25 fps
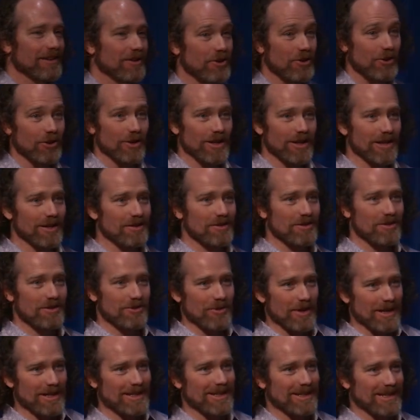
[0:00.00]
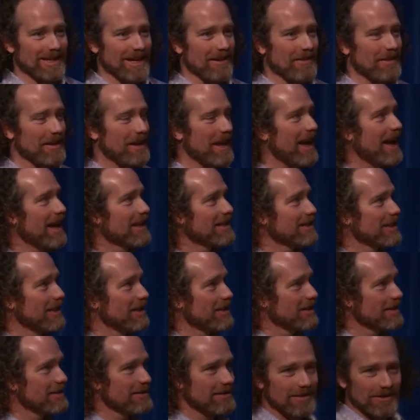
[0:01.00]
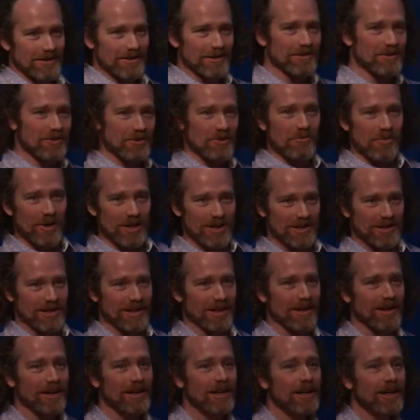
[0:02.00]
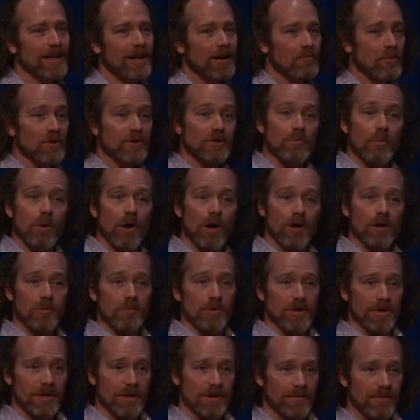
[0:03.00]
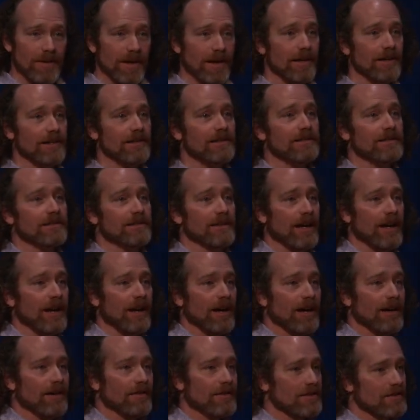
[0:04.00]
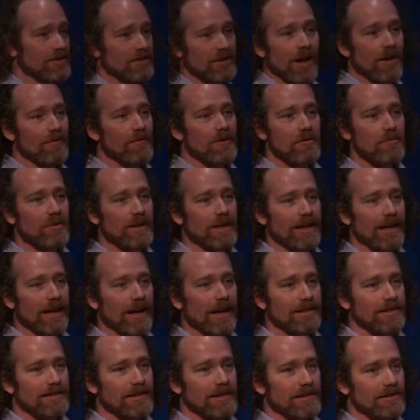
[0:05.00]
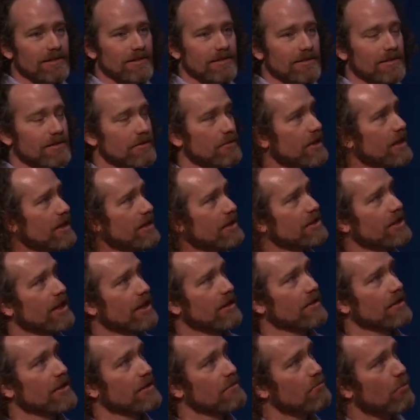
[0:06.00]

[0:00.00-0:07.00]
good at tracing down the gas station. A little too much there. But small community fires, there's not very many gas stations, so we can generally